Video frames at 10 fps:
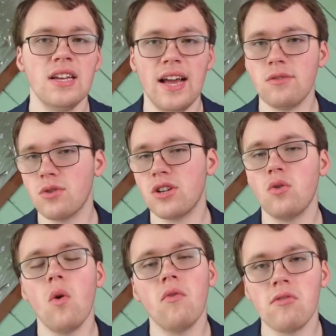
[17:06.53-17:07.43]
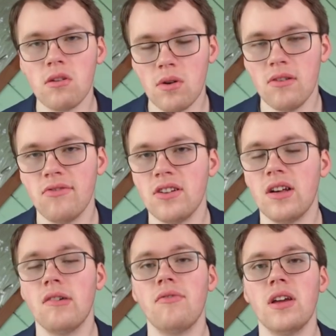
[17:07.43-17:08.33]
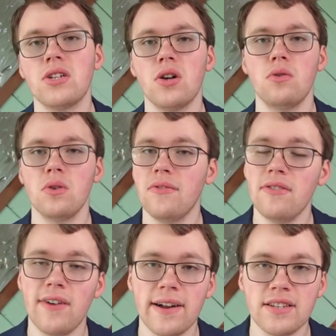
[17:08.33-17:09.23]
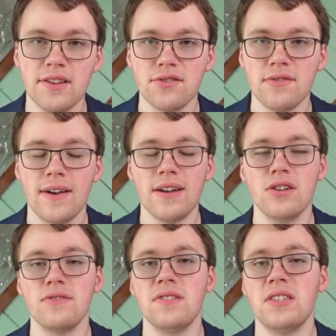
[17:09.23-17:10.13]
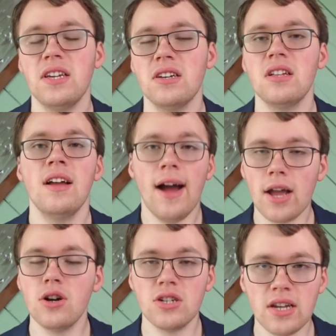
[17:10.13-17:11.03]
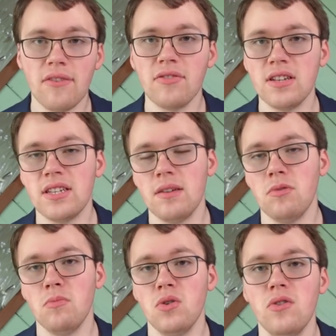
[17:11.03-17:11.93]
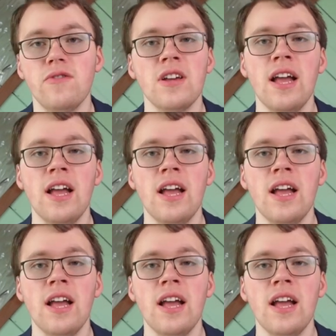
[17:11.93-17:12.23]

He hasn't worked out overly well in Philadelphia, so given the fact he's entering the final year of his deal, I could definitely see him be moved.